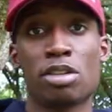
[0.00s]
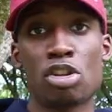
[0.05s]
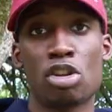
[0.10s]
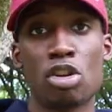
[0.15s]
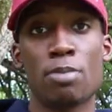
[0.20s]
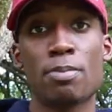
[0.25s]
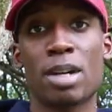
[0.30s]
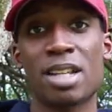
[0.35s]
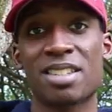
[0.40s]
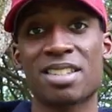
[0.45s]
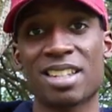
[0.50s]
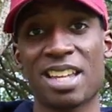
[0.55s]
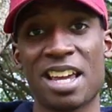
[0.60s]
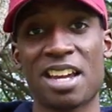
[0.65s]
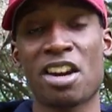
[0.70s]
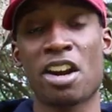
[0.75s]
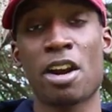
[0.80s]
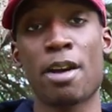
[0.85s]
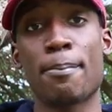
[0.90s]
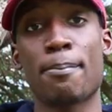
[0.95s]
2 months
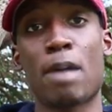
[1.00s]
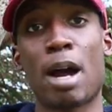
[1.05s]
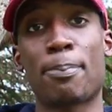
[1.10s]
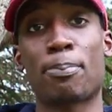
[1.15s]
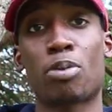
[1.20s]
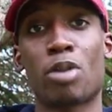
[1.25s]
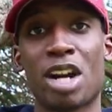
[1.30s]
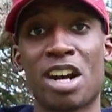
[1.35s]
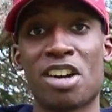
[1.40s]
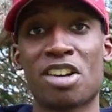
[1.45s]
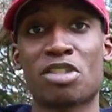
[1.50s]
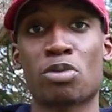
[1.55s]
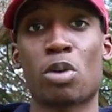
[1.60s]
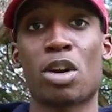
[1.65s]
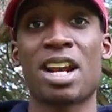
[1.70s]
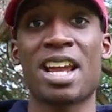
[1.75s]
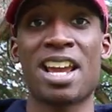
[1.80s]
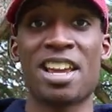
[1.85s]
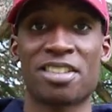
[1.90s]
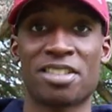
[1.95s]
later, my prayers
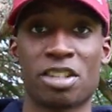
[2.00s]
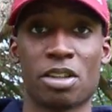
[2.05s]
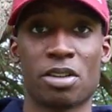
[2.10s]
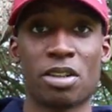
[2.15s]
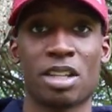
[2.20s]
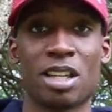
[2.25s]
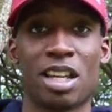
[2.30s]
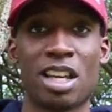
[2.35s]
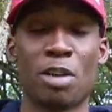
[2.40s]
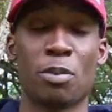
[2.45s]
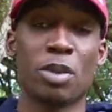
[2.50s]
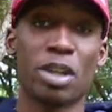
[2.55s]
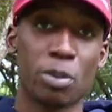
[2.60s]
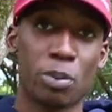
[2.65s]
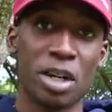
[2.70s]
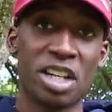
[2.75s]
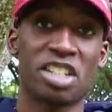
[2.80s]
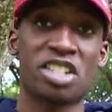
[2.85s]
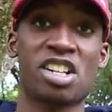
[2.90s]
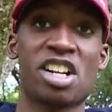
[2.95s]
were answered, and we
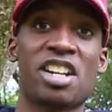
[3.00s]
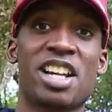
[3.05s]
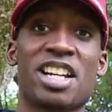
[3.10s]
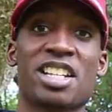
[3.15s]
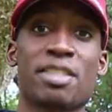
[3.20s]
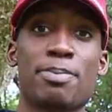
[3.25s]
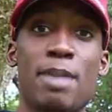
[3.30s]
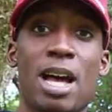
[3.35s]
reached our next